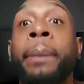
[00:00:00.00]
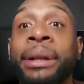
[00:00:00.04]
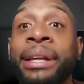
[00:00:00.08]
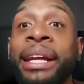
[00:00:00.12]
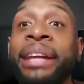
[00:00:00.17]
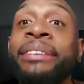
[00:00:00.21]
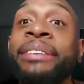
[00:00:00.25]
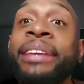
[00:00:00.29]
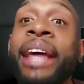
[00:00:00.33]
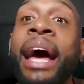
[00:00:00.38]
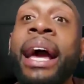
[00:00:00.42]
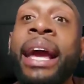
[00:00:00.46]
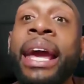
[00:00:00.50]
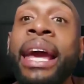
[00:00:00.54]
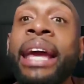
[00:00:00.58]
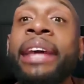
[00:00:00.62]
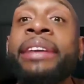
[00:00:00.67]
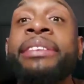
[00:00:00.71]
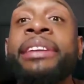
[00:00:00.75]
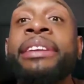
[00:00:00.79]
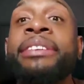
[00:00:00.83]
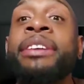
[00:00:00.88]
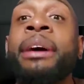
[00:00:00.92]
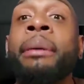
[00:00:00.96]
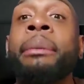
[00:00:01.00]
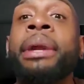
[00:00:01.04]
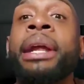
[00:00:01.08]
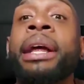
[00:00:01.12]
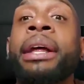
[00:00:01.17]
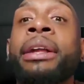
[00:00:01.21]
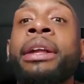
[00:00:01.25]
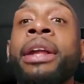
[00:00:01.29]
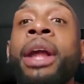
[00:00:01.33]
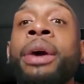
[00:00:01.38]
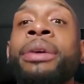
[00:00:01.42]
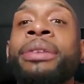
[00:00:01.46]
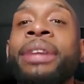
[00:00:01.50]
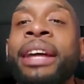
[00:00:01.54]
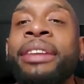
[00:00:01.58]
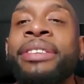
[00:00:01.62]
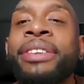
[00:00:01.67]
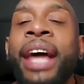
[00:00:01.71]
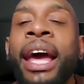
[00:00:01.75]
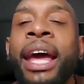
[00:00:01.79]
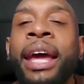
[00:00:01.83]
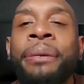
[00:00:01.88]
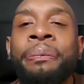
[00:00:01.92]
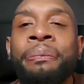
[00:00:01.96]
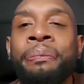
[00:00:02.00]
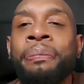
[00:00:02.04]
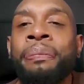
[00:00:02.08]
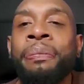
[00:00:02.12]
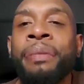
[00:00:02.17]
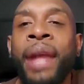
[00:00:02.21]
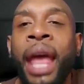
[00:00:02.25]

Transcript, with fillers: But they say I can't say something as long as I say.